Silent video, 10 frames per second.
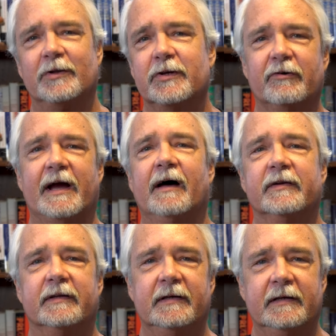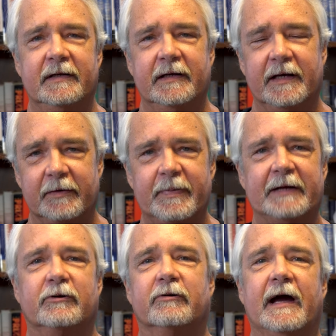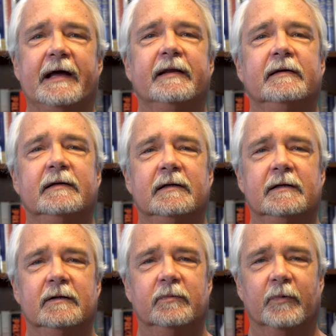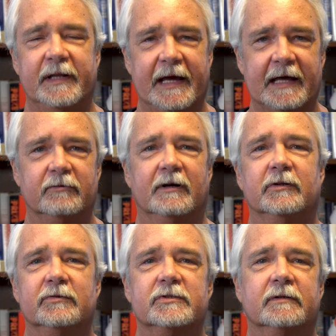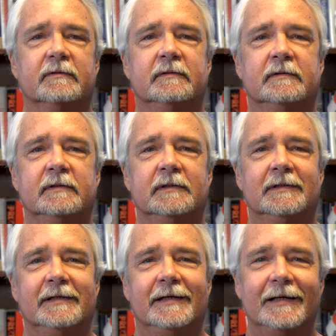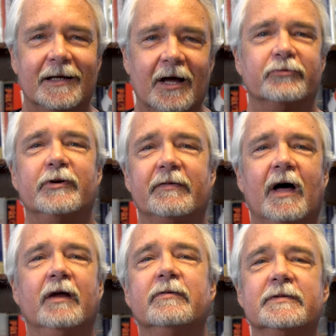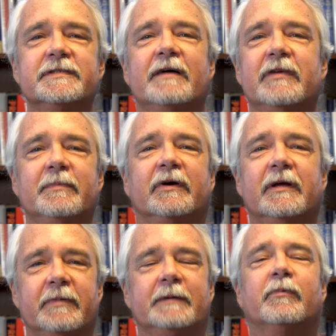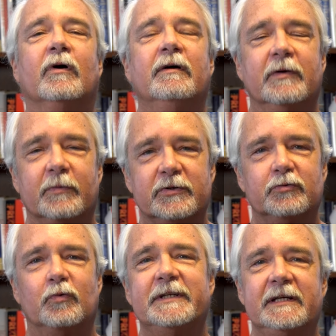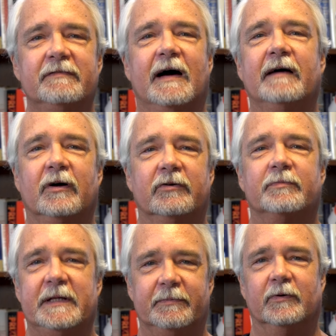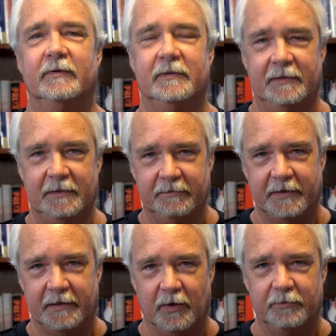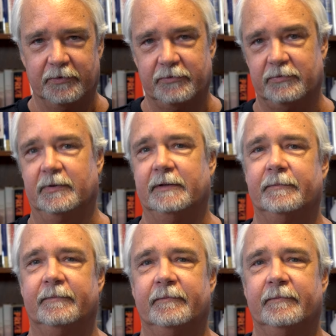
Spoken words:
on the ground in Petrograd when they had the revolution. In a country of 170 million people, there were 2,500 people that overthrew it.